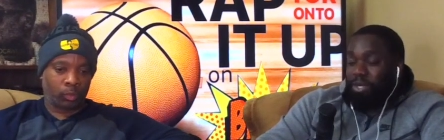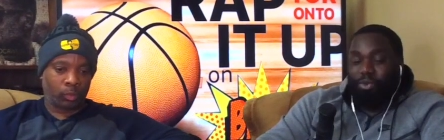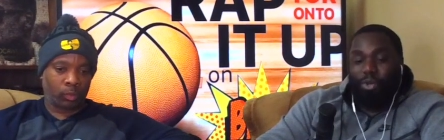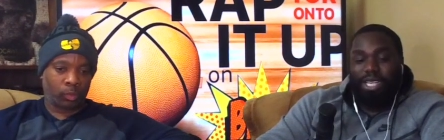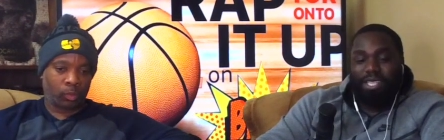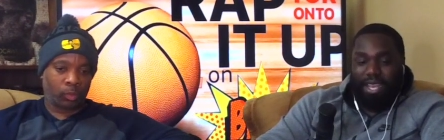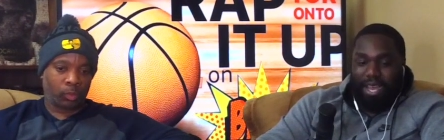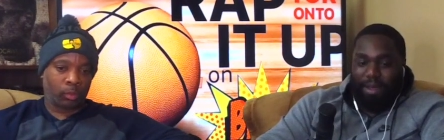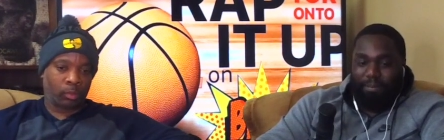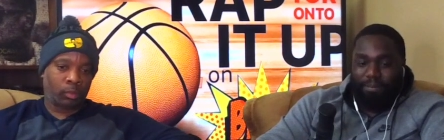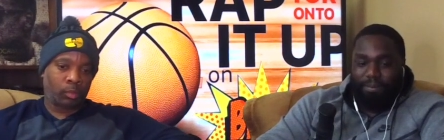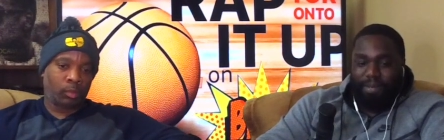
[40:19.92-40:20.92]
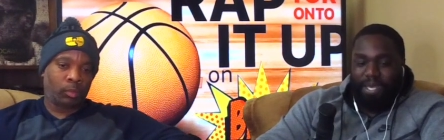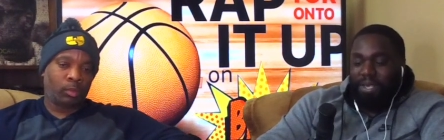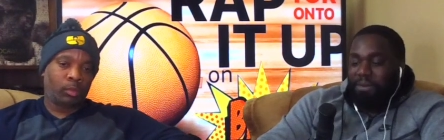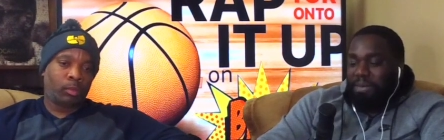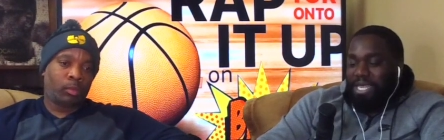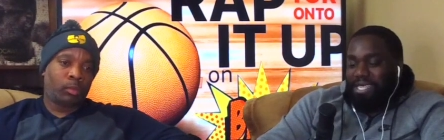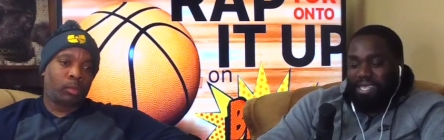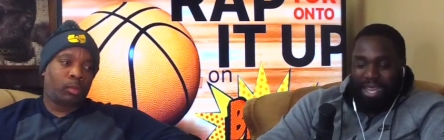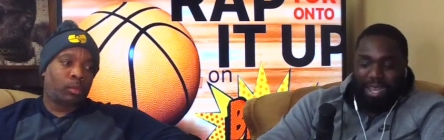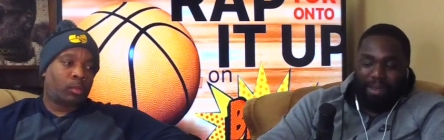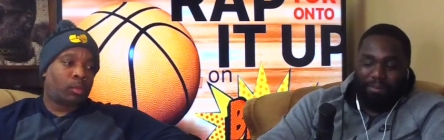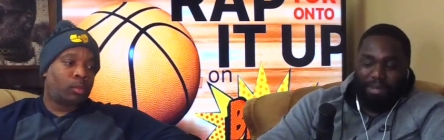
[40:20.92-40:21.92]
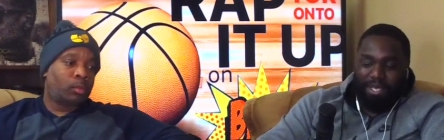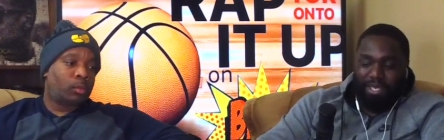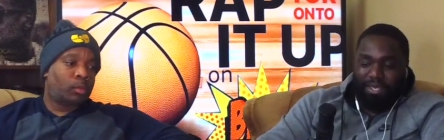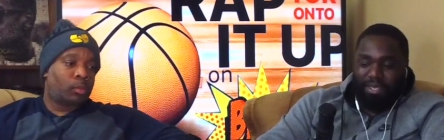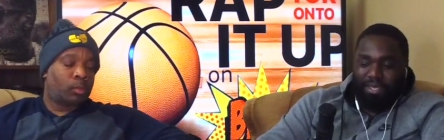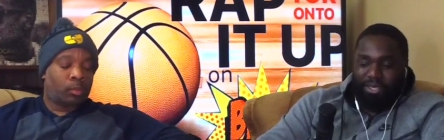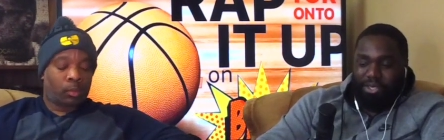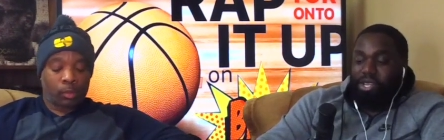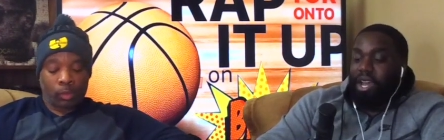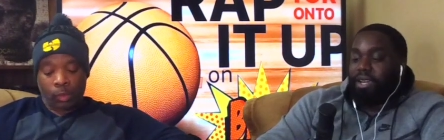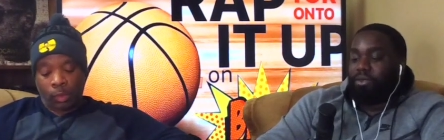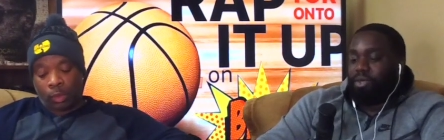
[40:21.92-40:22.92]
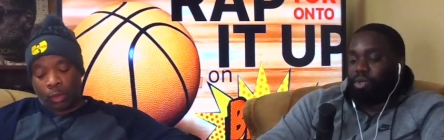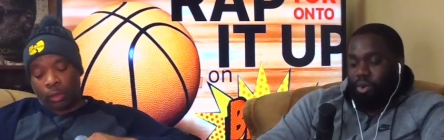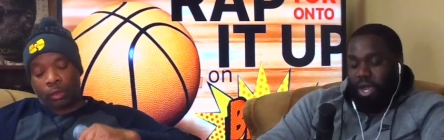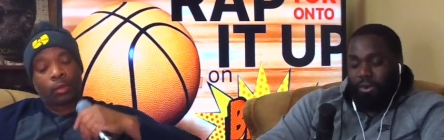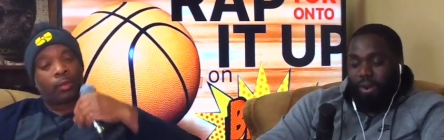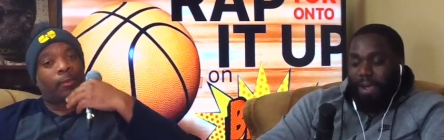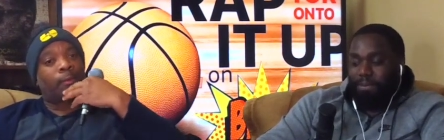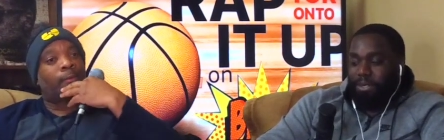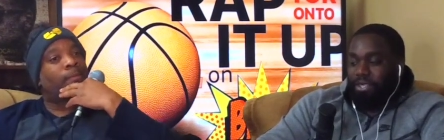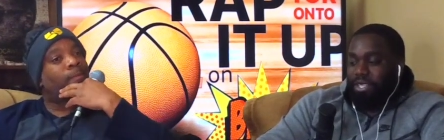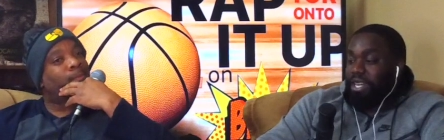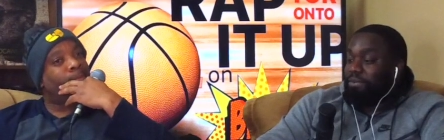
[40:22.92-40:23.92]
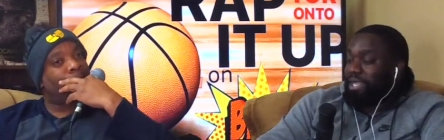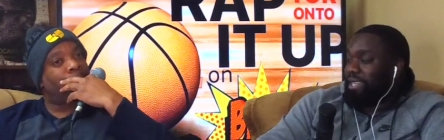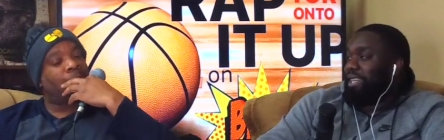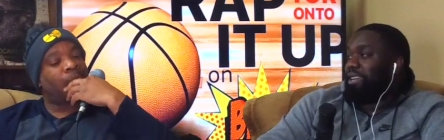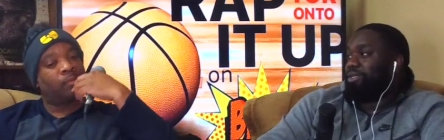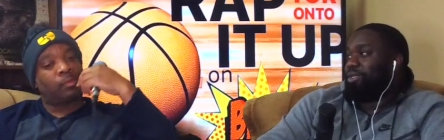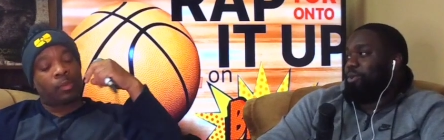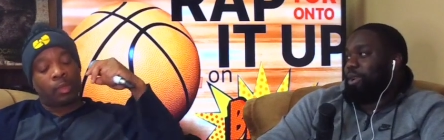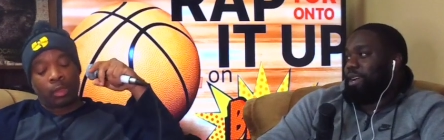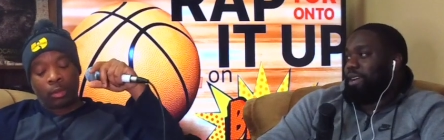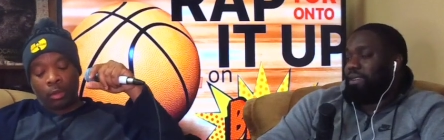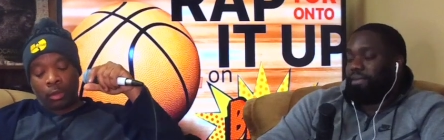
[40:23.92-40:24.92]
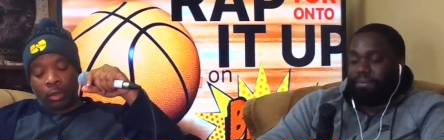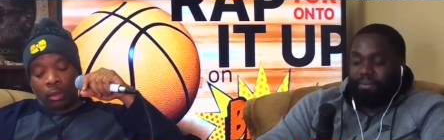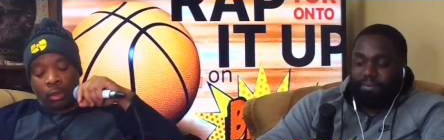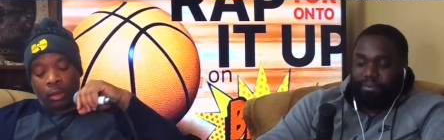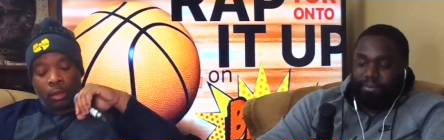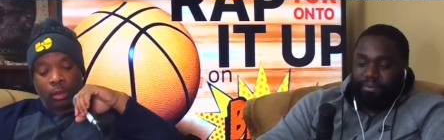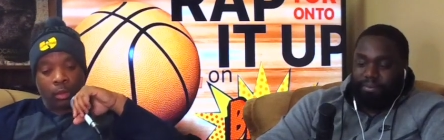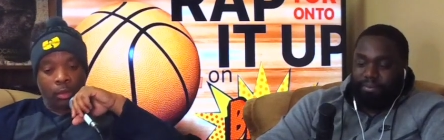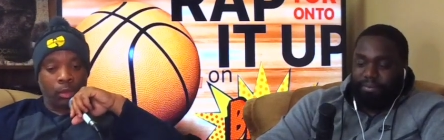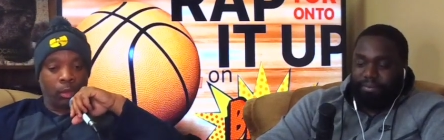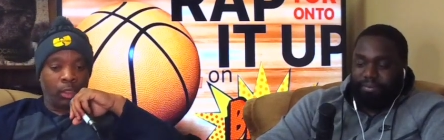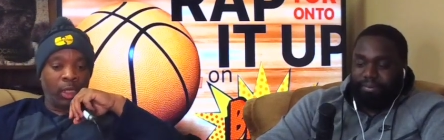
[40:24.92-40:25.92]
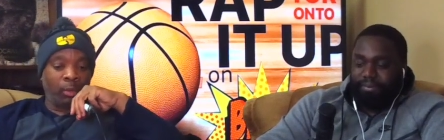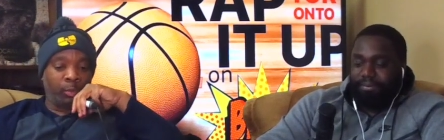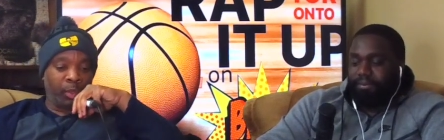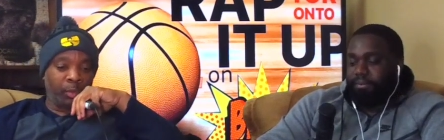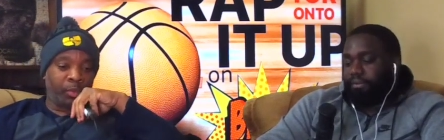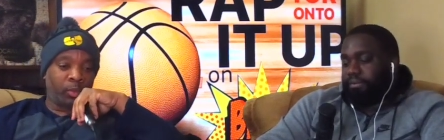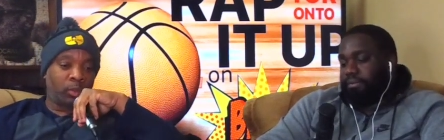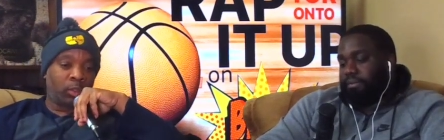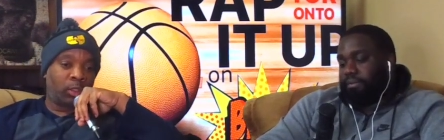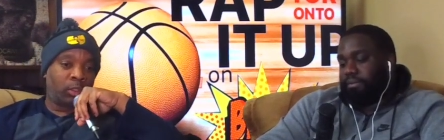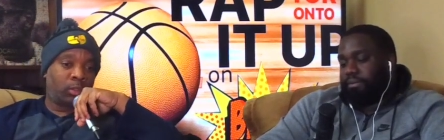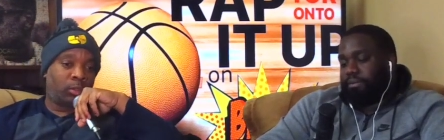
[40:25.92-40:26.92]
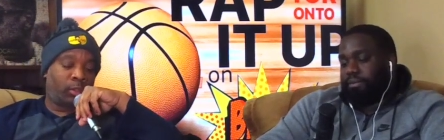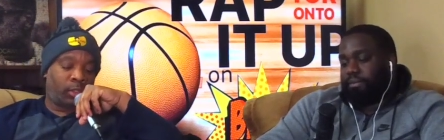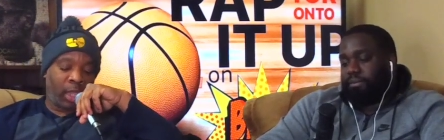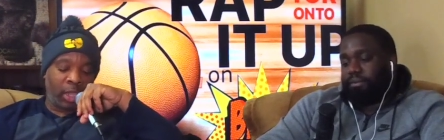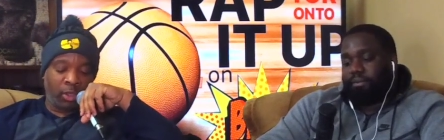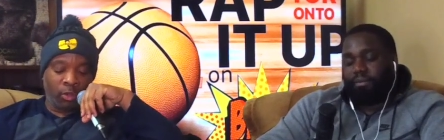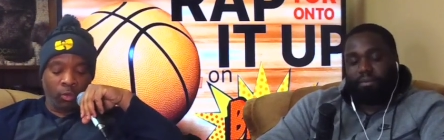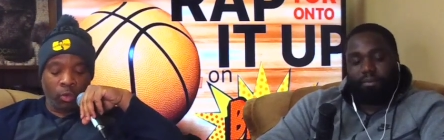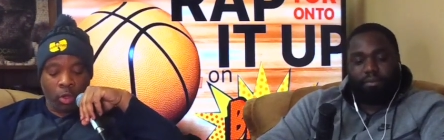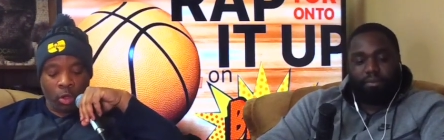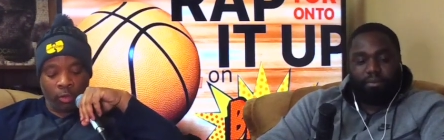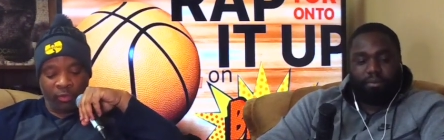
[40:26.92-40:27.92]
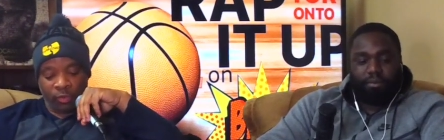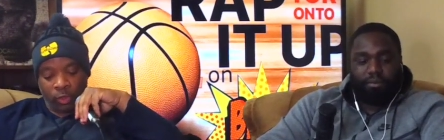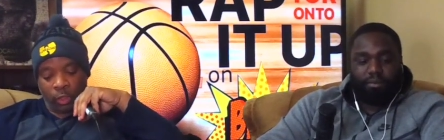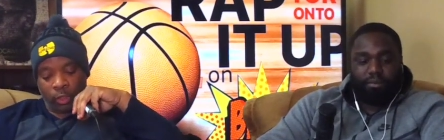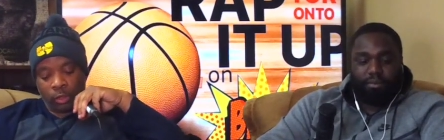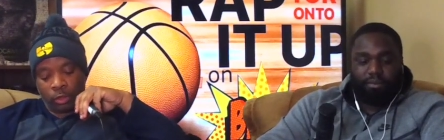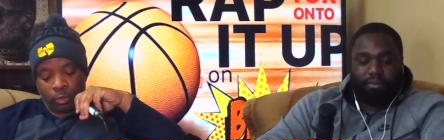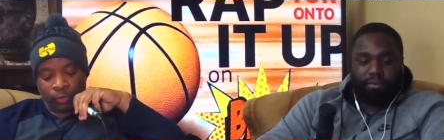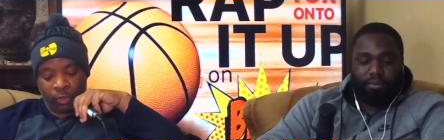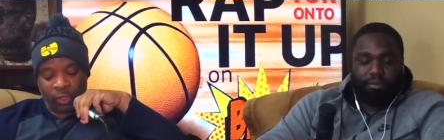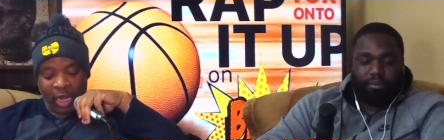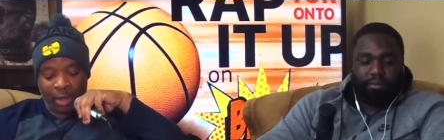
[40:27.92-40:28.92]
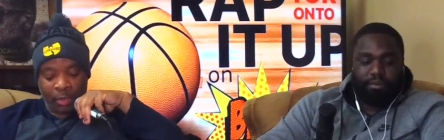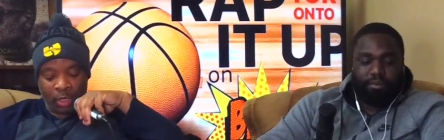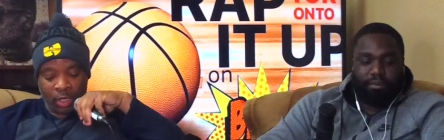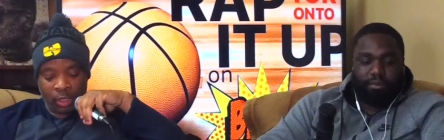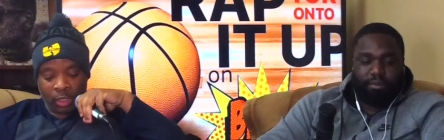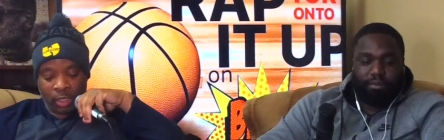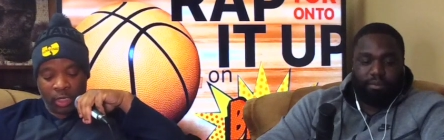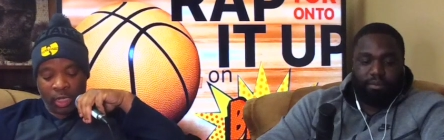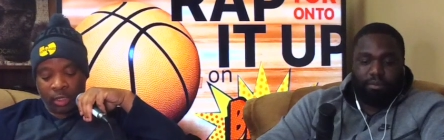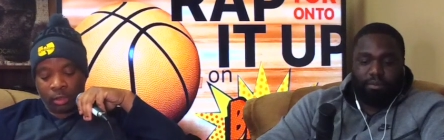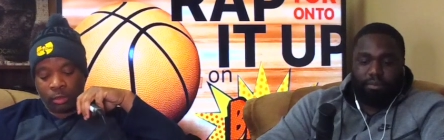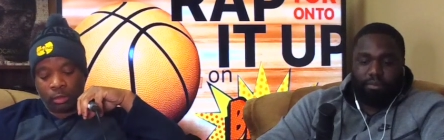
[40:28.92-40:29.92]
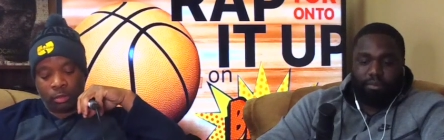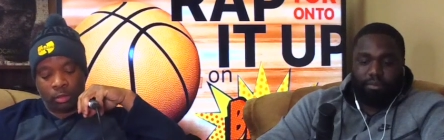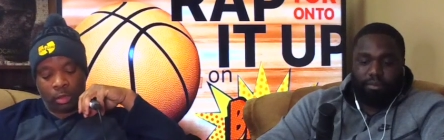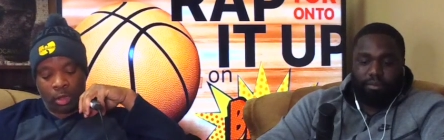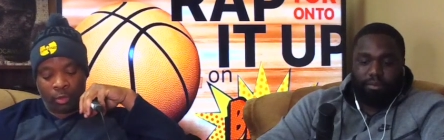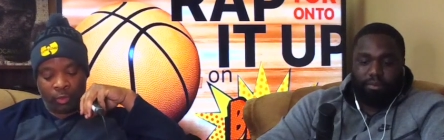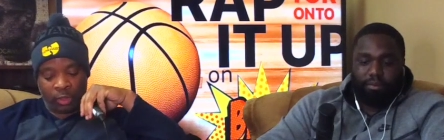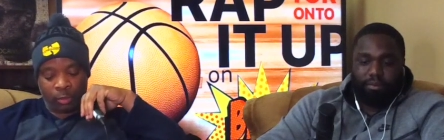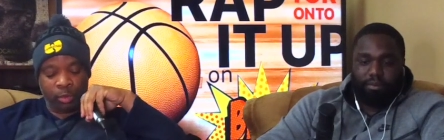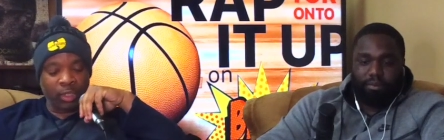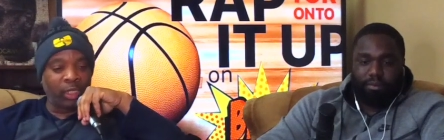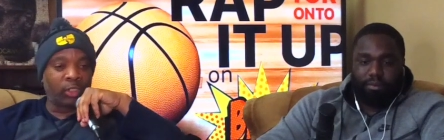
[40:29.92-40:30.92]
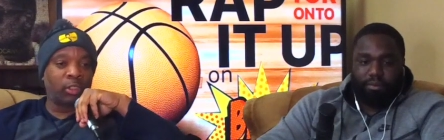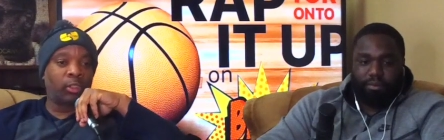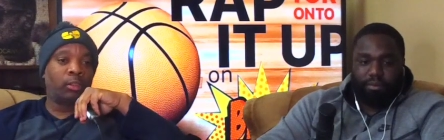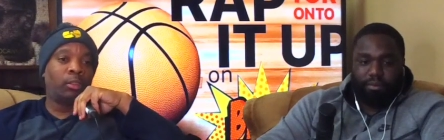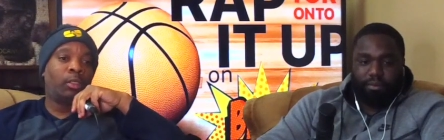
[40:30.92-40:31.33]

Speaker 1: between time, in the meantime, to talk Toronto Raptors and everything else going on?
Speaker 2: Again, peoples, thank you all for, for chiming in tonight. Always a pleasure.